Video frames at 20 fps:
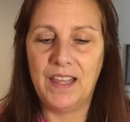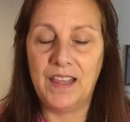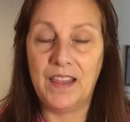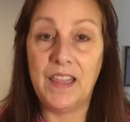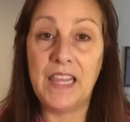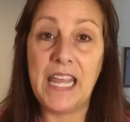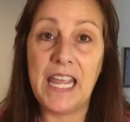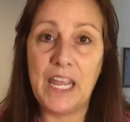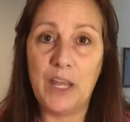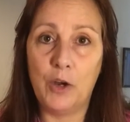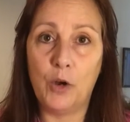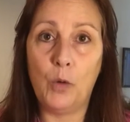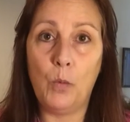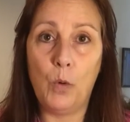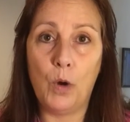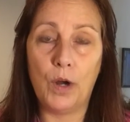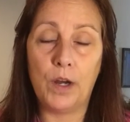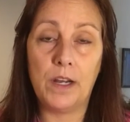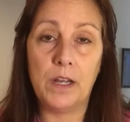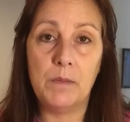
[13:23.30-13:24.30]
The inner
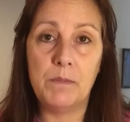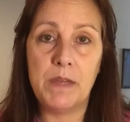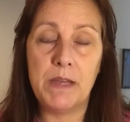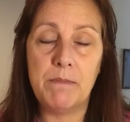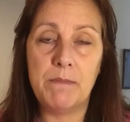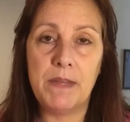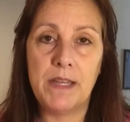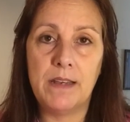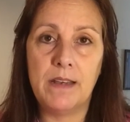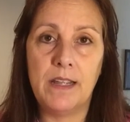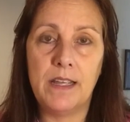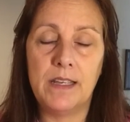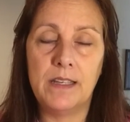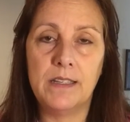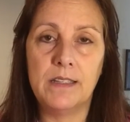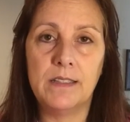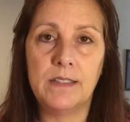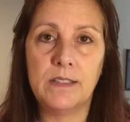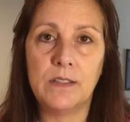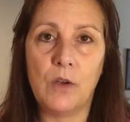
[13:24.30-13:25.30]
work commitment
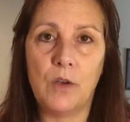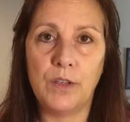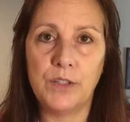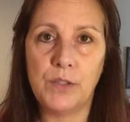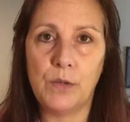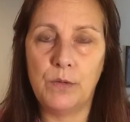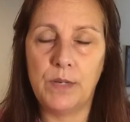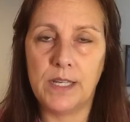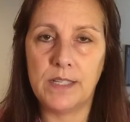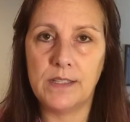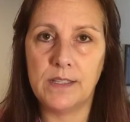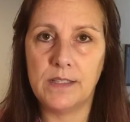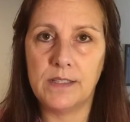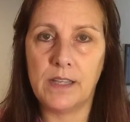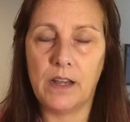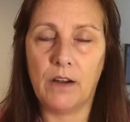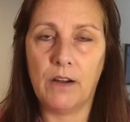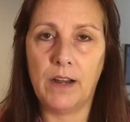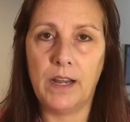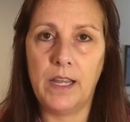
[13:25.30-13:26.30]
is also
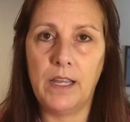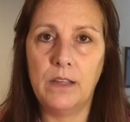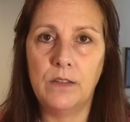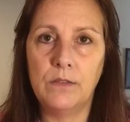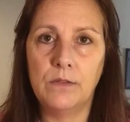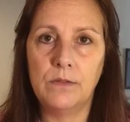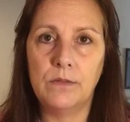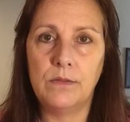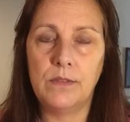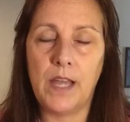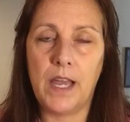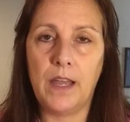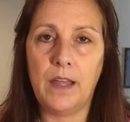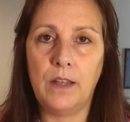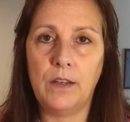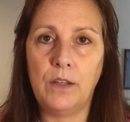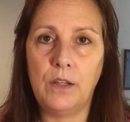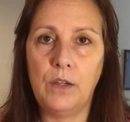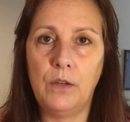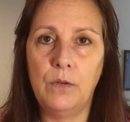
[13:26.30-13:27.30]
necessary,
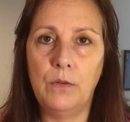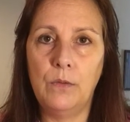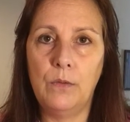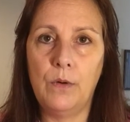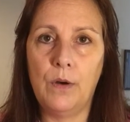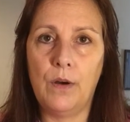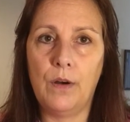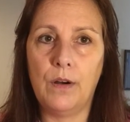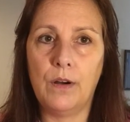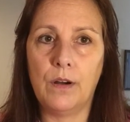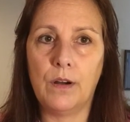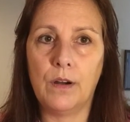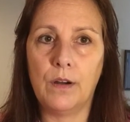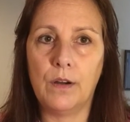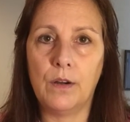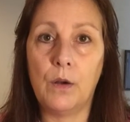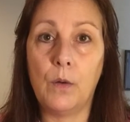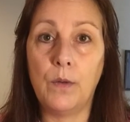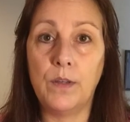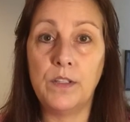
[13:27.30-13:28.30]
that you are
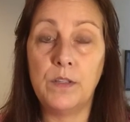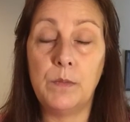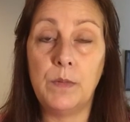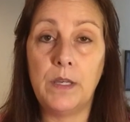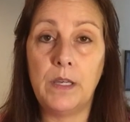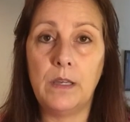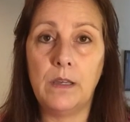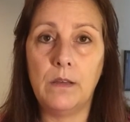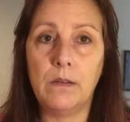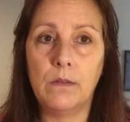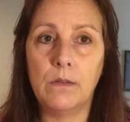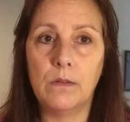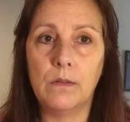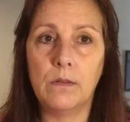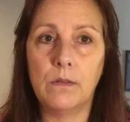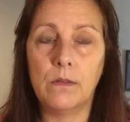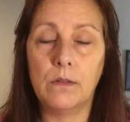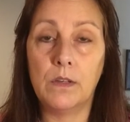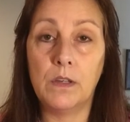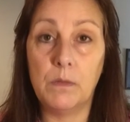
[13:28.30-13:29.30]
going to be
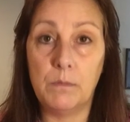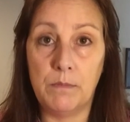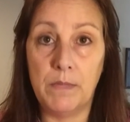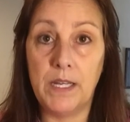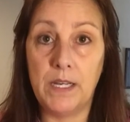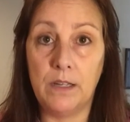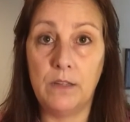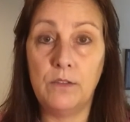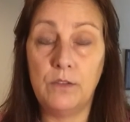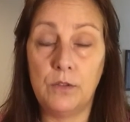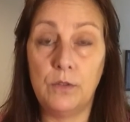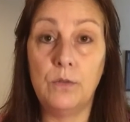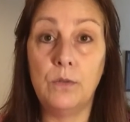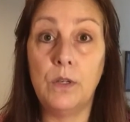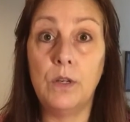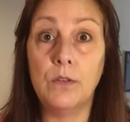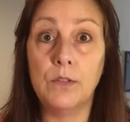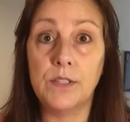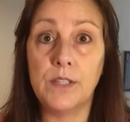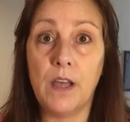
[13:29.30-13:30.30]
committed to
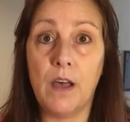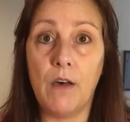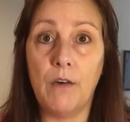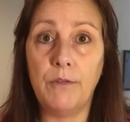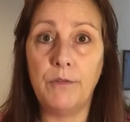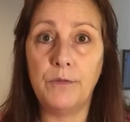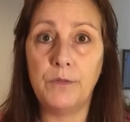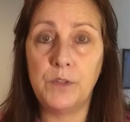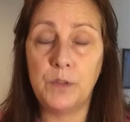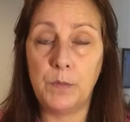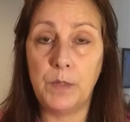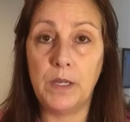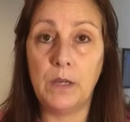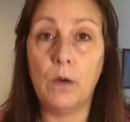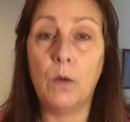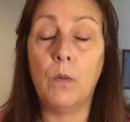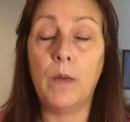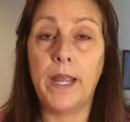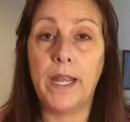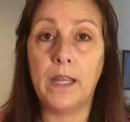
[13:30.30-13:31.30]
yourself to be
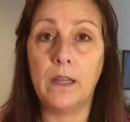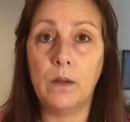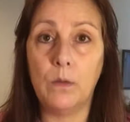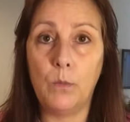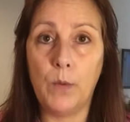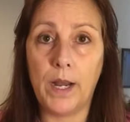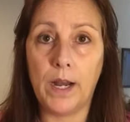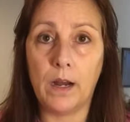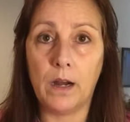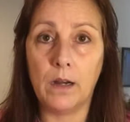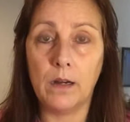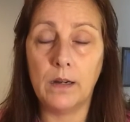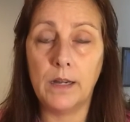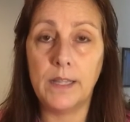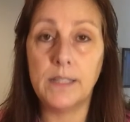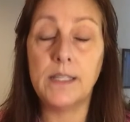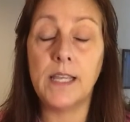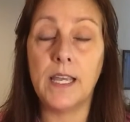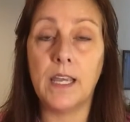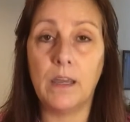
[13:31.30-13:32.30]
awake and aware
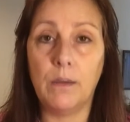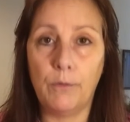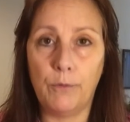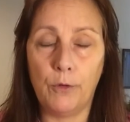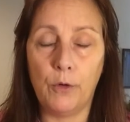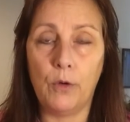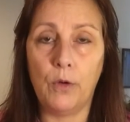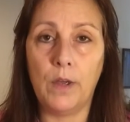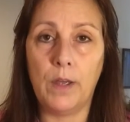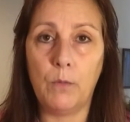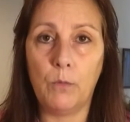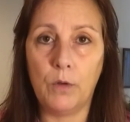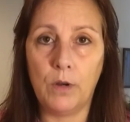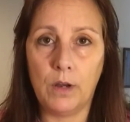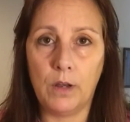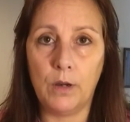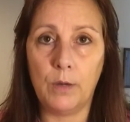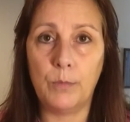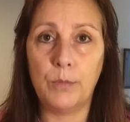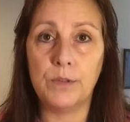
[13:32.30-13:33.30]
and taking full and
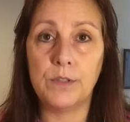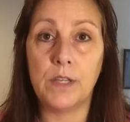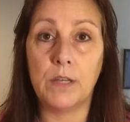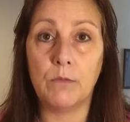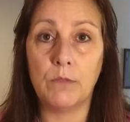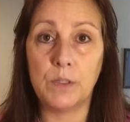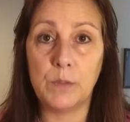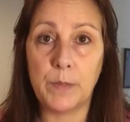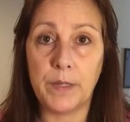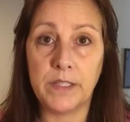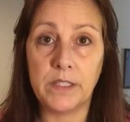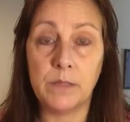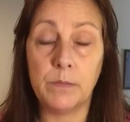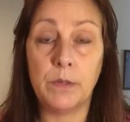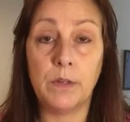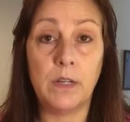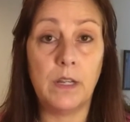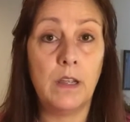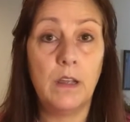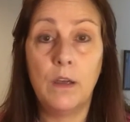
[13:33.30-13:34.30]
100%
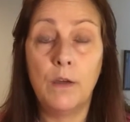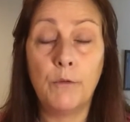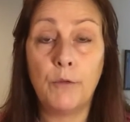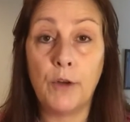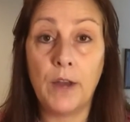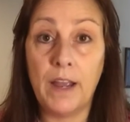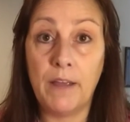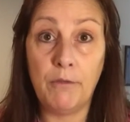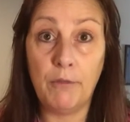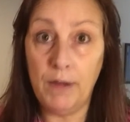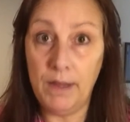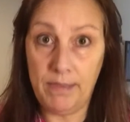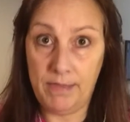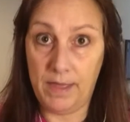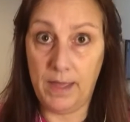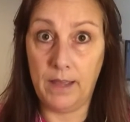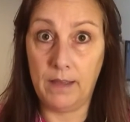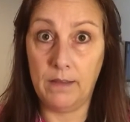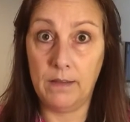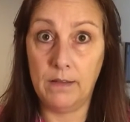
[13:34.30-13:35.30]
responsibility for
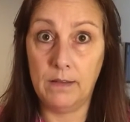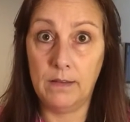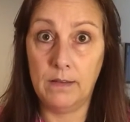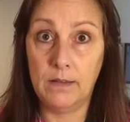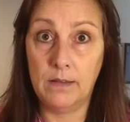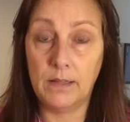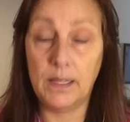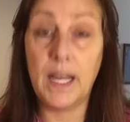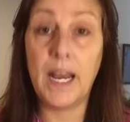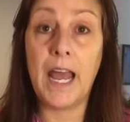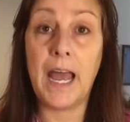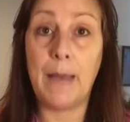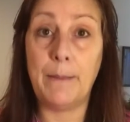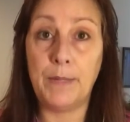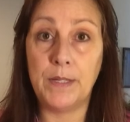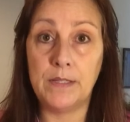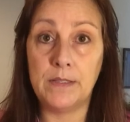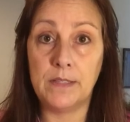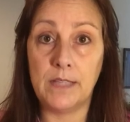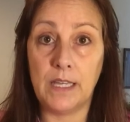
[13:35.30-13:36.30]
everything that
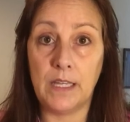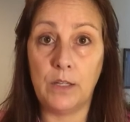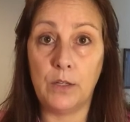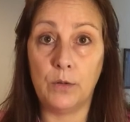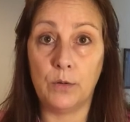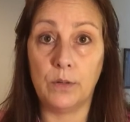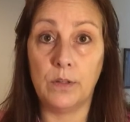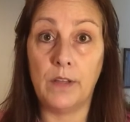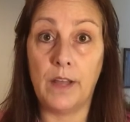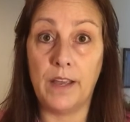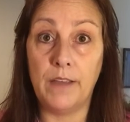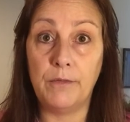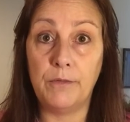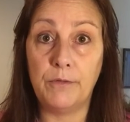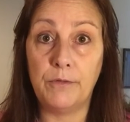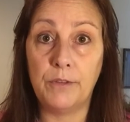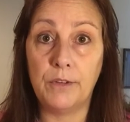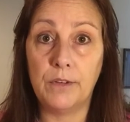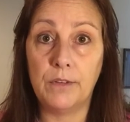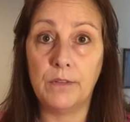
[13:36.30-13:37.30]
happens in your life.
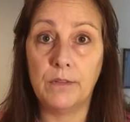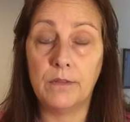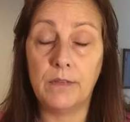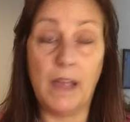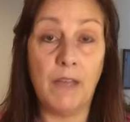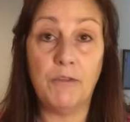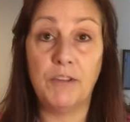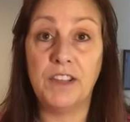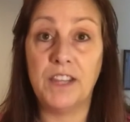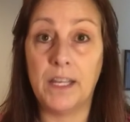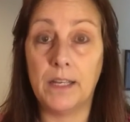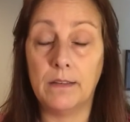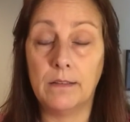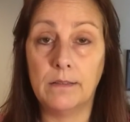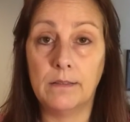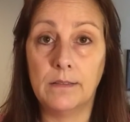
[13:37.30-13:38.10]
Everything.